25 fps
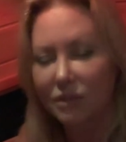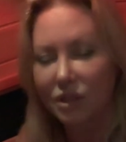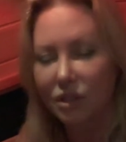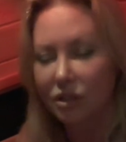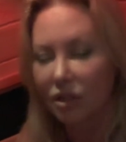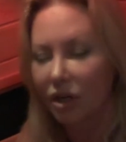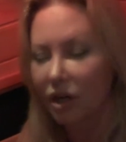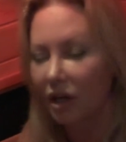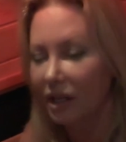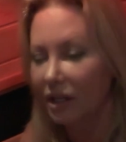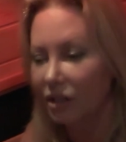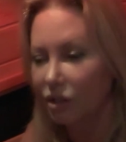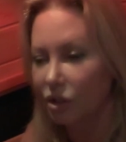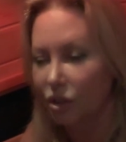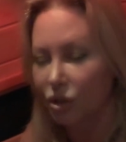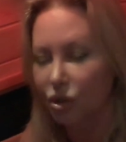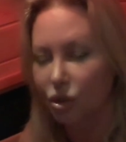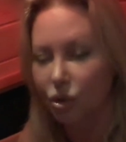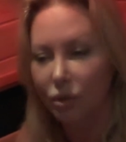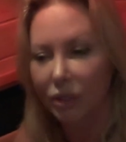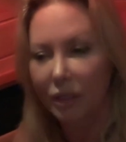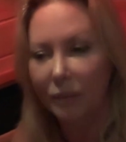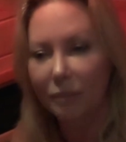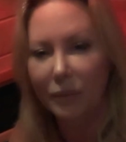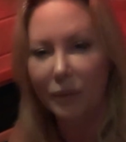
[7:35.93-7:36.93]
starting to
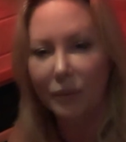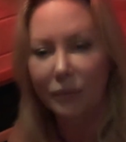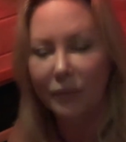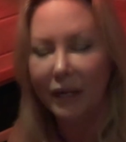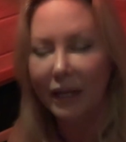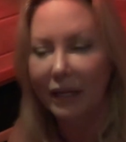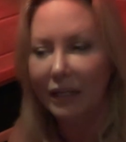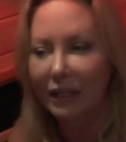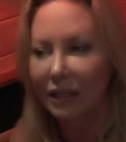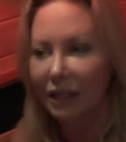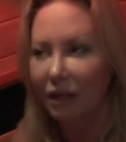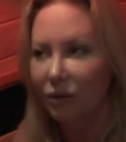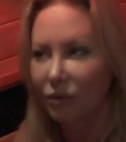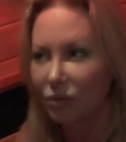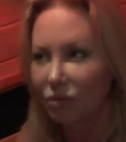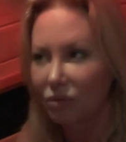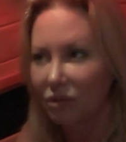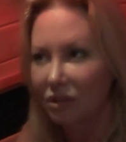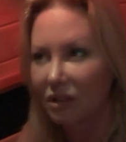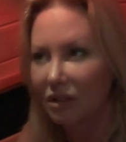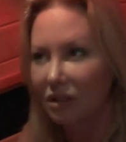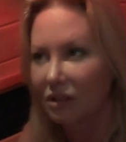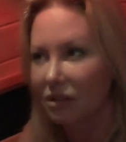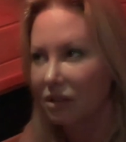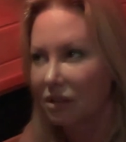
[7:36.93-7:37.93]
drip already. I
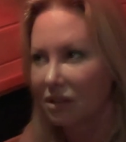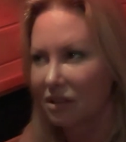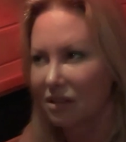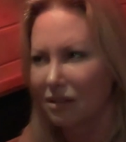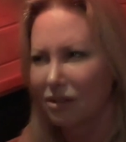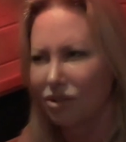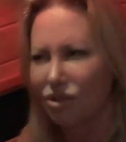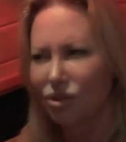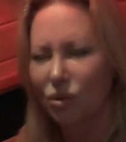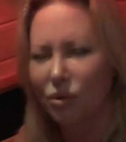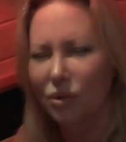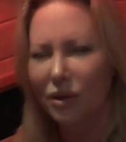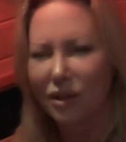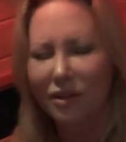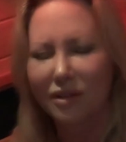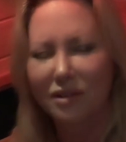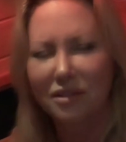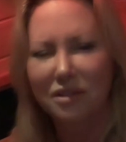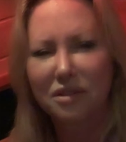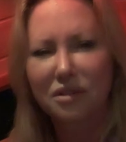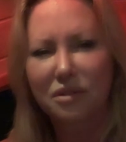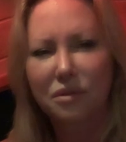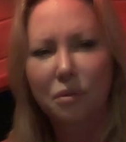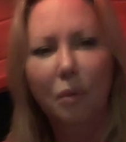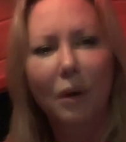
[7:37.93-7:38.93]
really just enjoy the
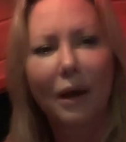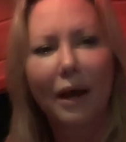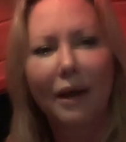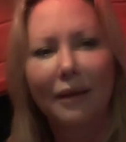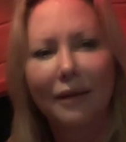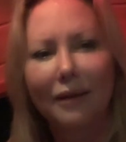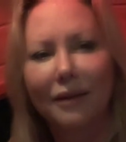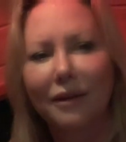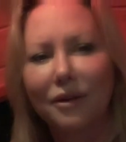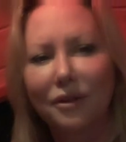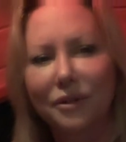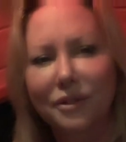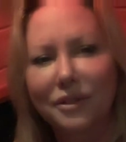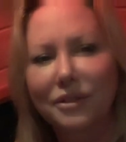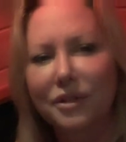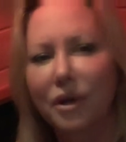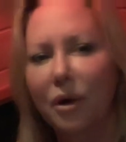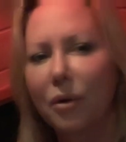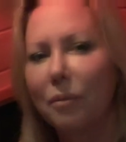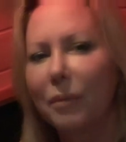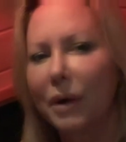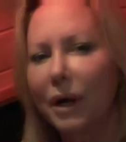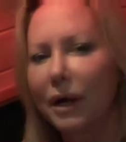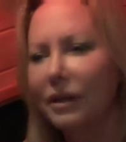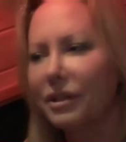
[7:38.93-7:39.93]
sweat in here
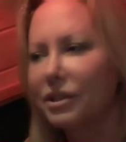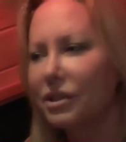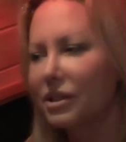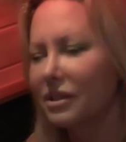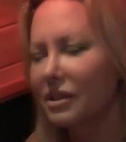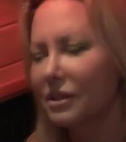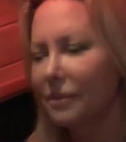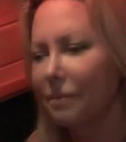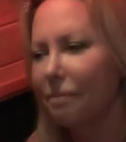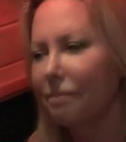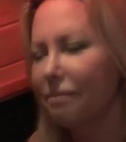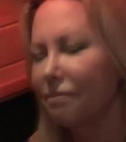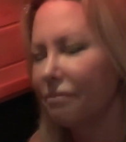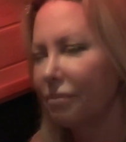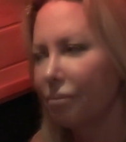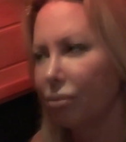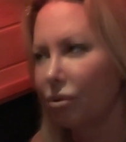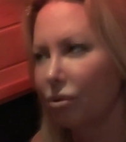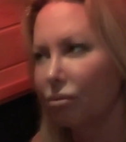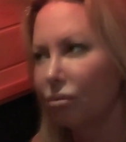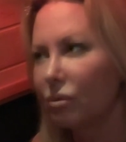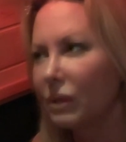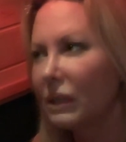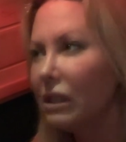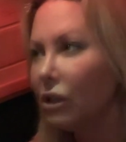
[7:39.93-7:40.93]
so much. It's
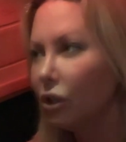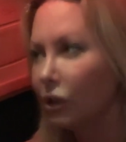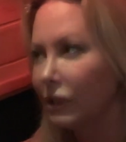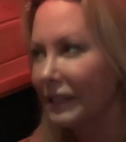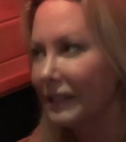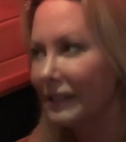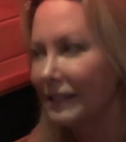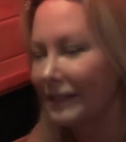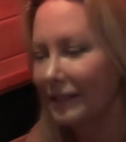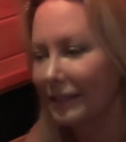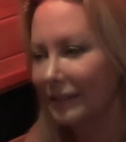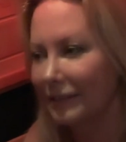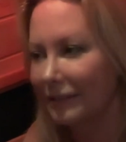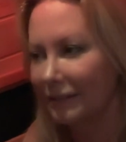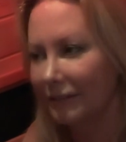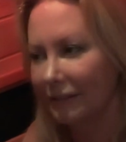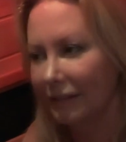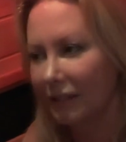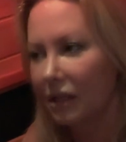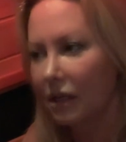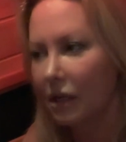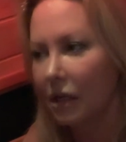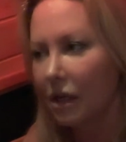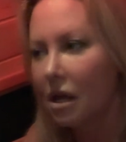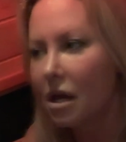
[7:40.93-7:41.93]
brilliant.
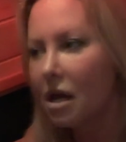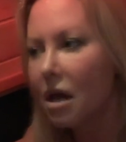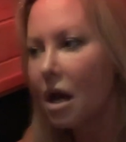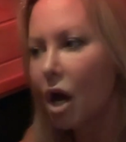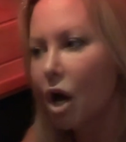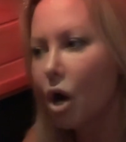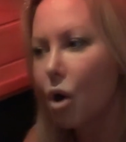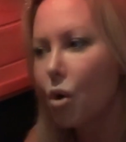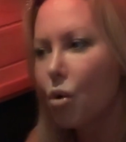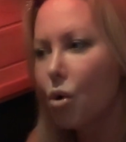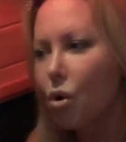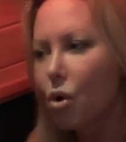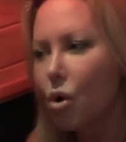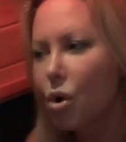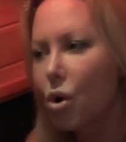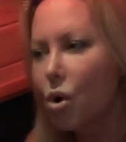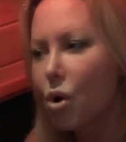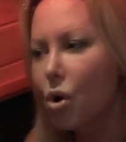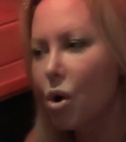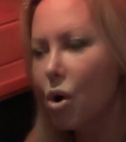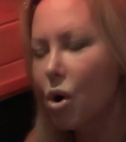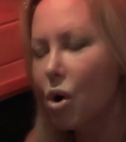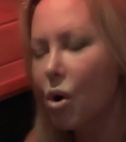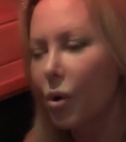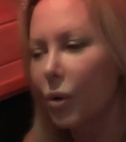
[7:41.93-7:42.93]

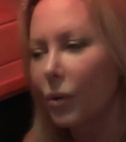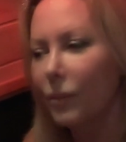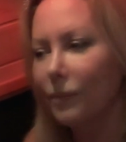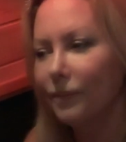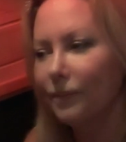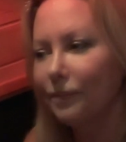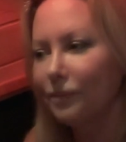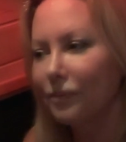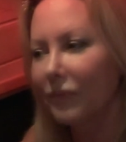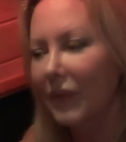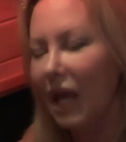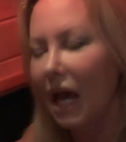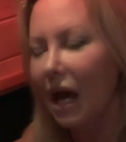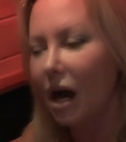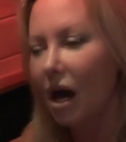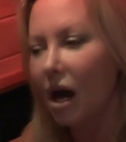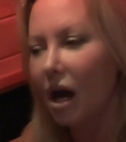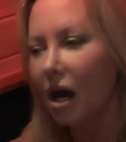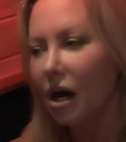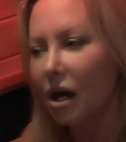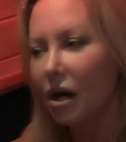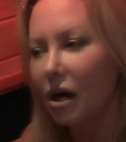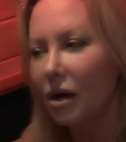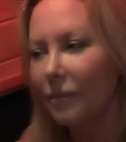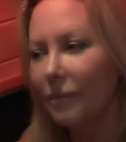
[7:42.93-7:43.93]
Woo!
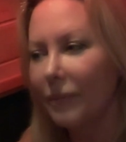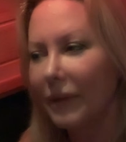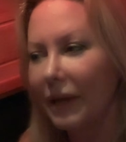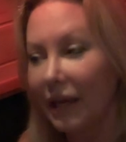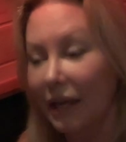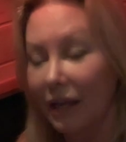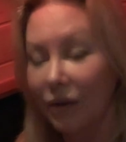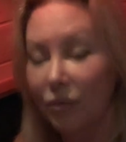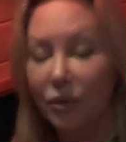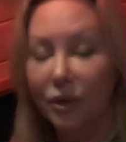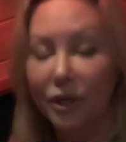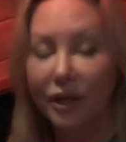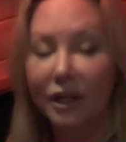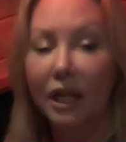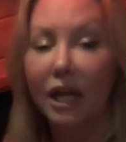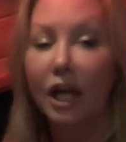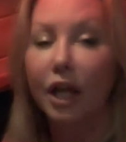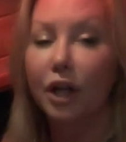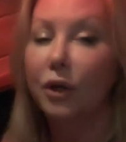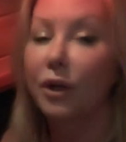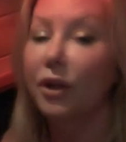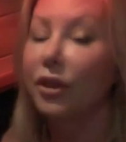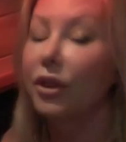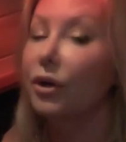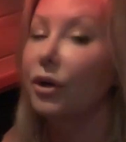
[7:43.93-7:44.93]
Um, and we're at
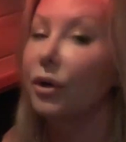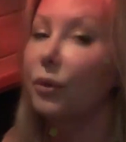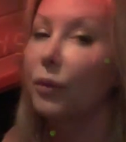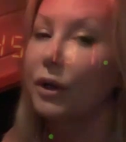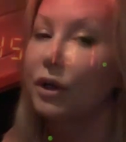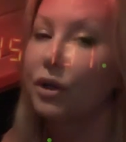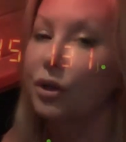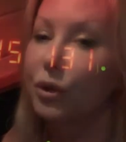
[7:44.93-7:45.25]
131